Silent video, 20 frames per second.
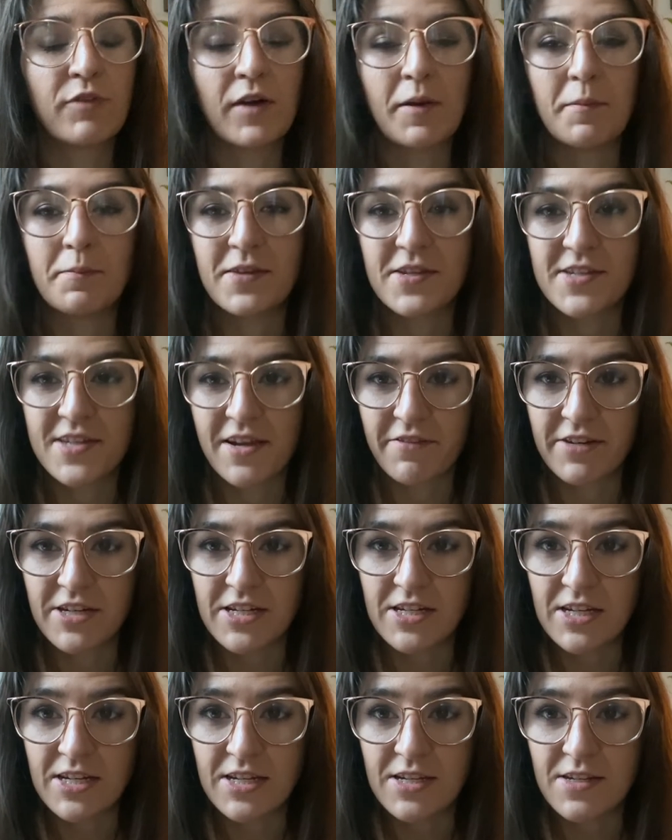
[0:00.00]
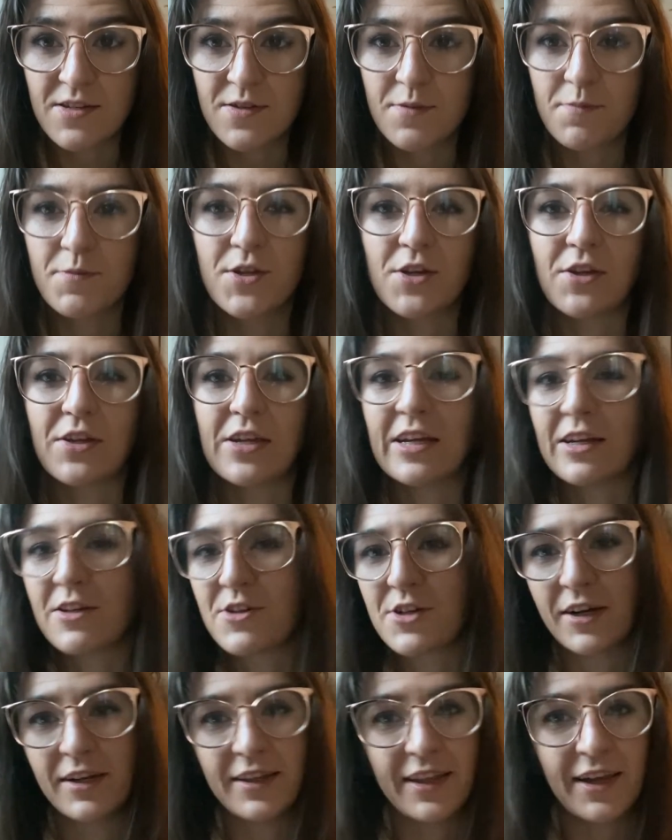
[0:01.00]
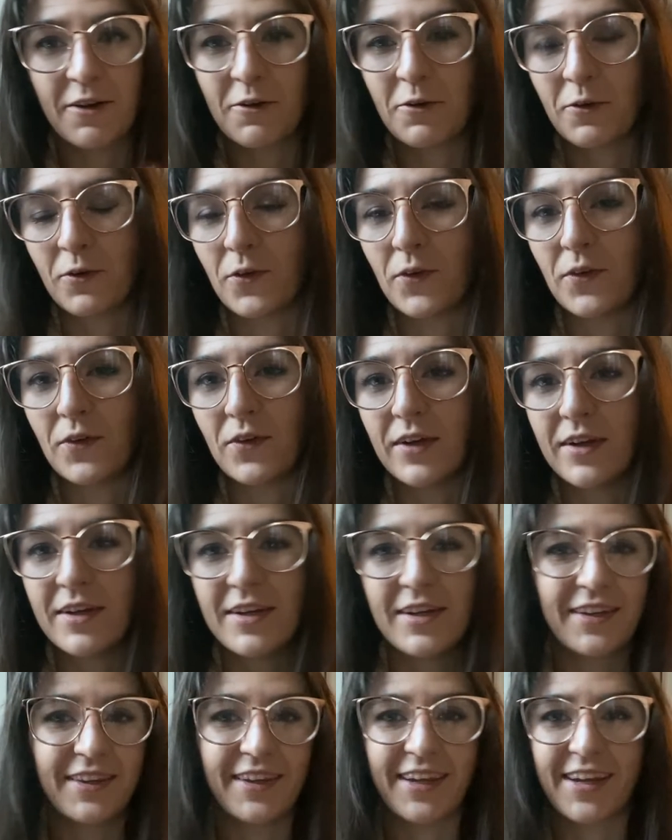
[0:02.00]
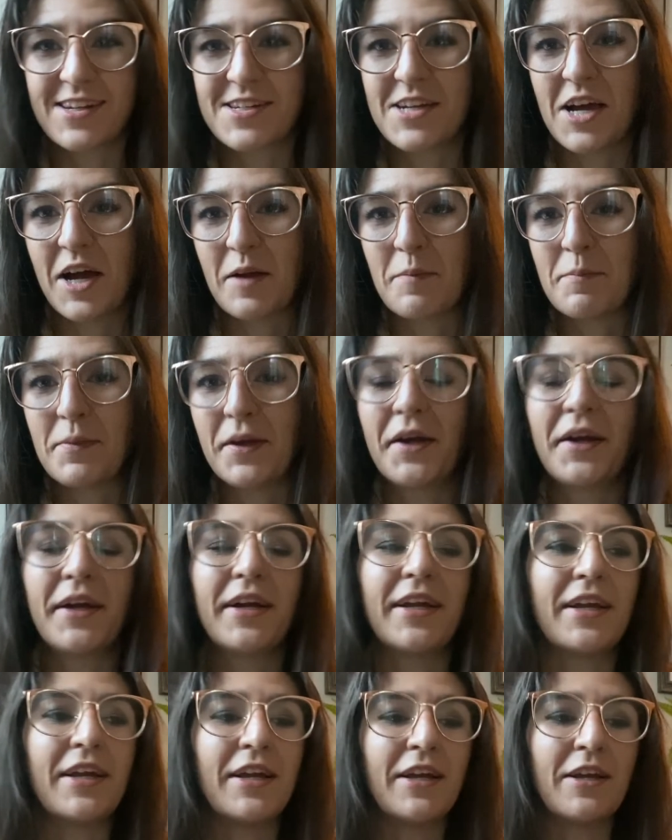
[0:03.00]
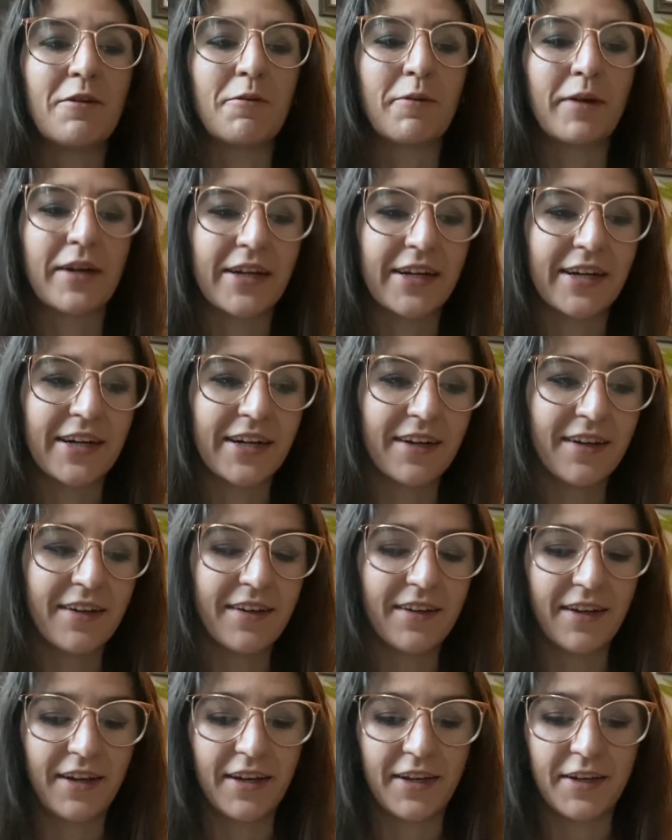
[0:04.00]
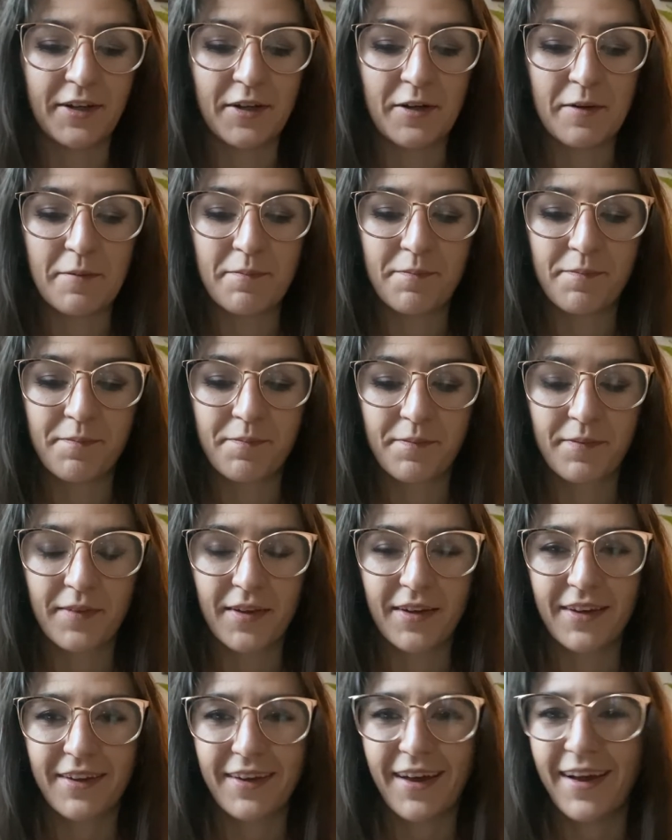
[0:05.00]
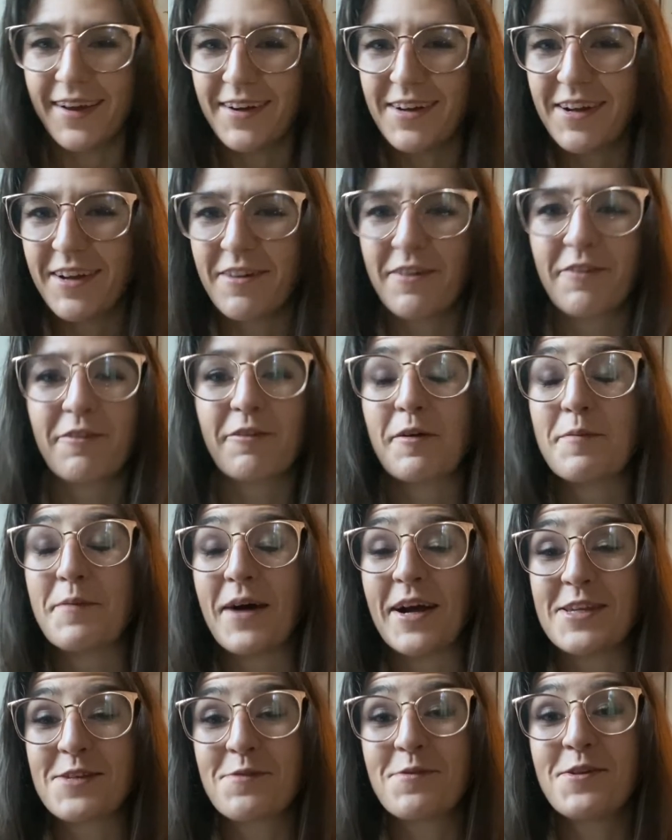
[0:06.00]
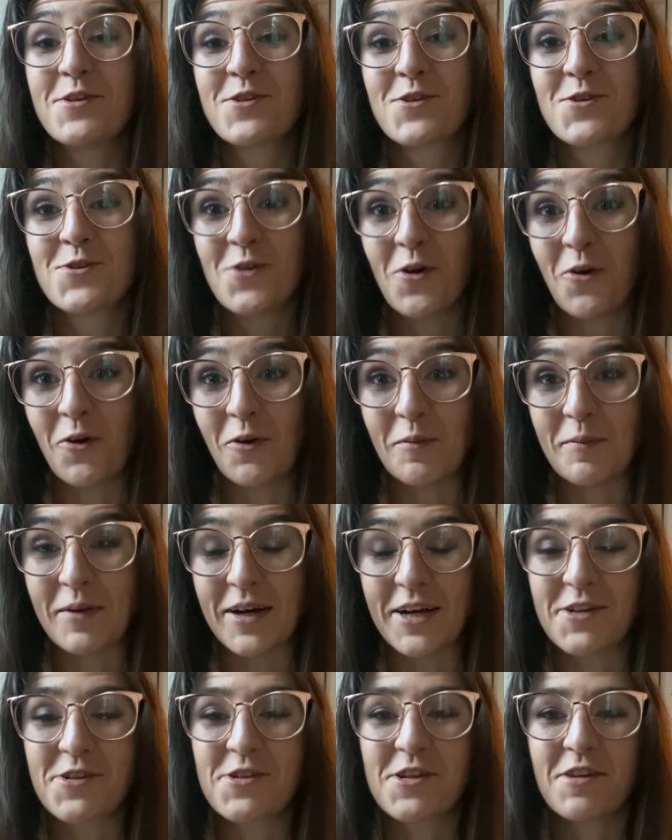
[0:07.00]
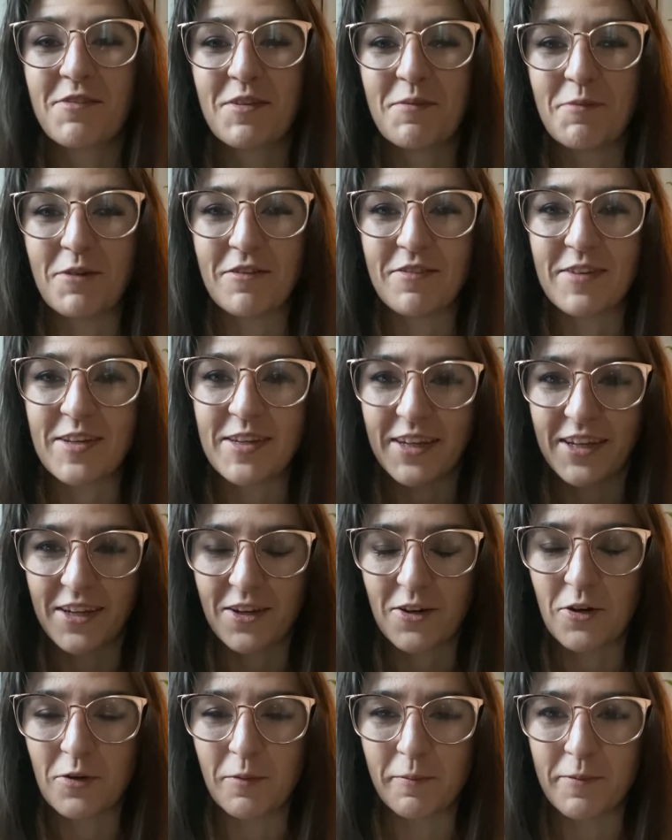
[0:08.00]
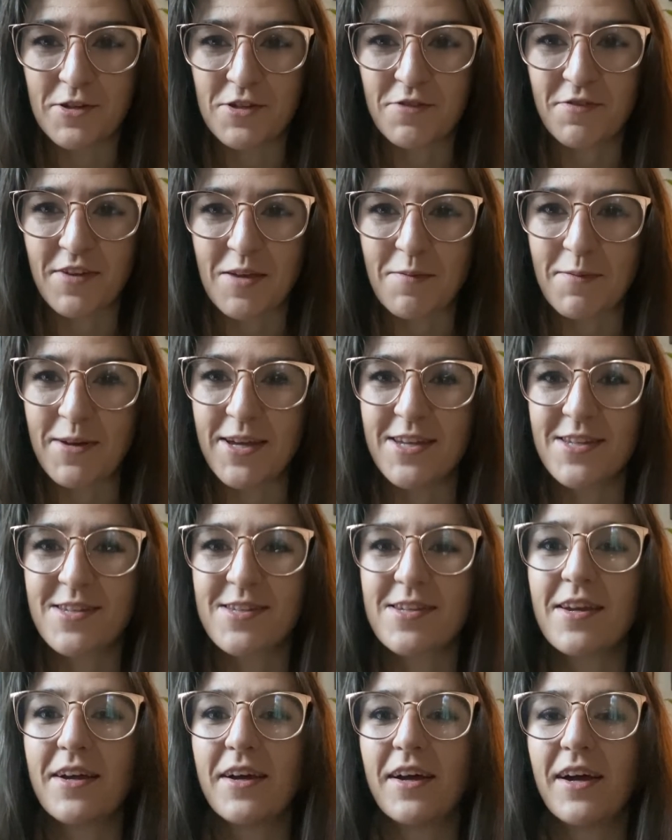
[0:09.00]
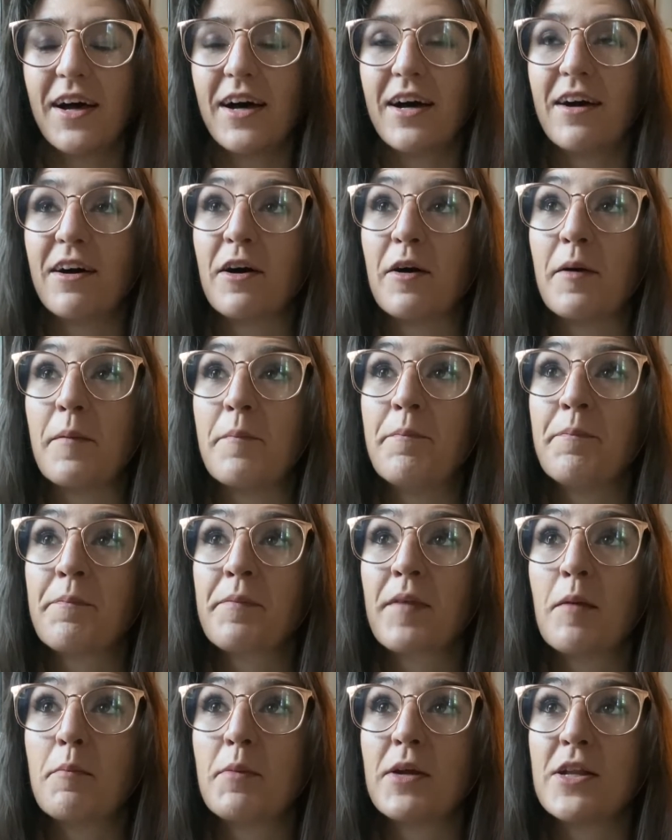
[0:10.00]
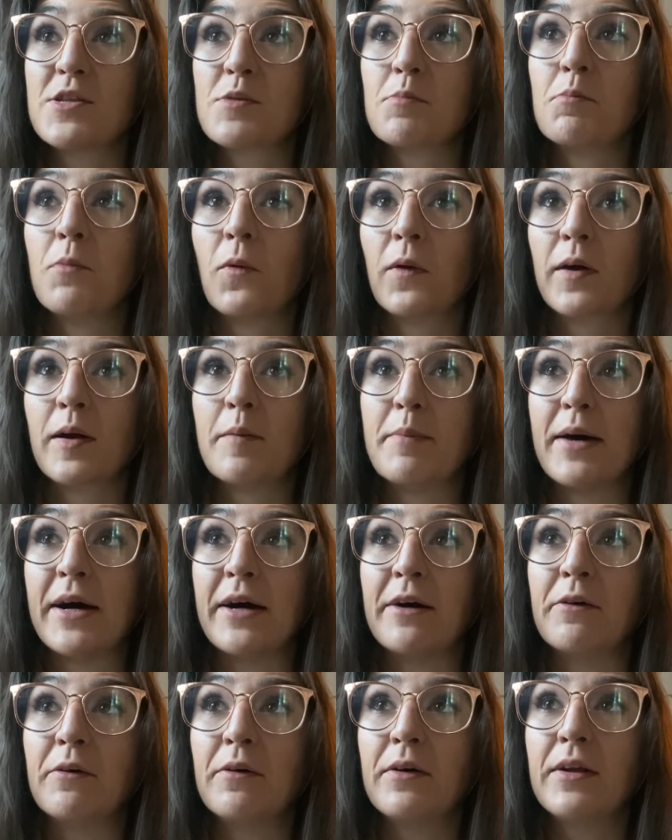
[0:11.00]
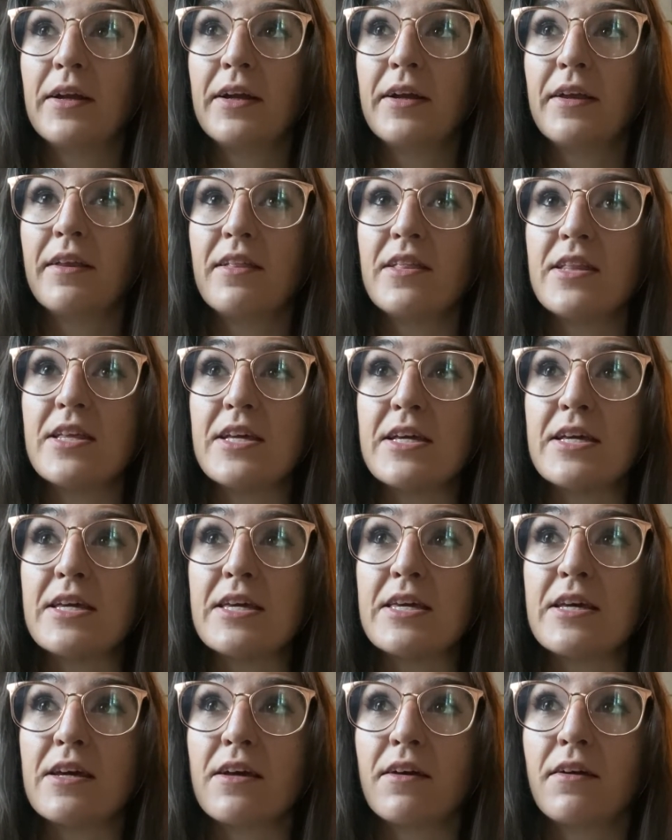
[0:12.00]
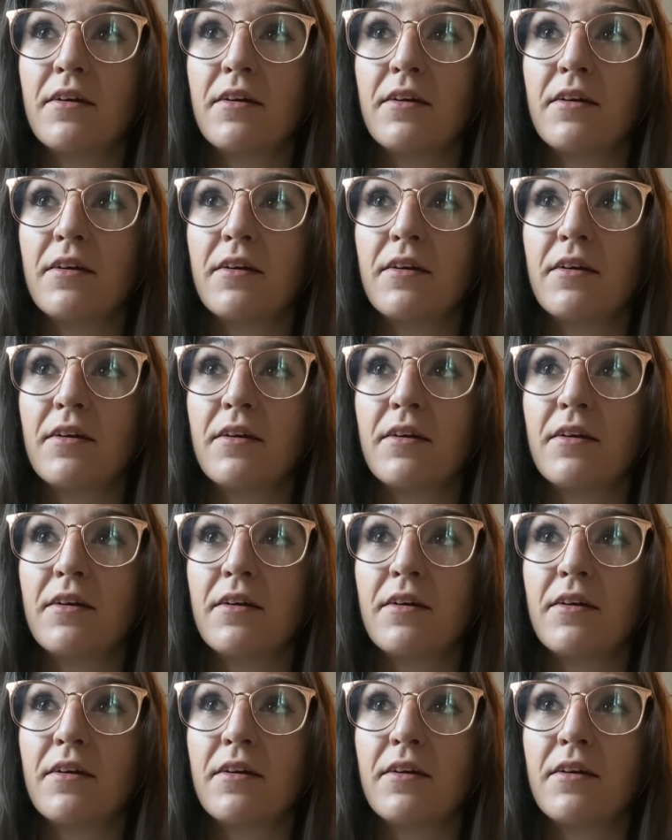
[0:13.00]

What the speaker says: the 70s. So like during that whole like time period where it reminds me so much of the movie like Almost Famous, but it's more about the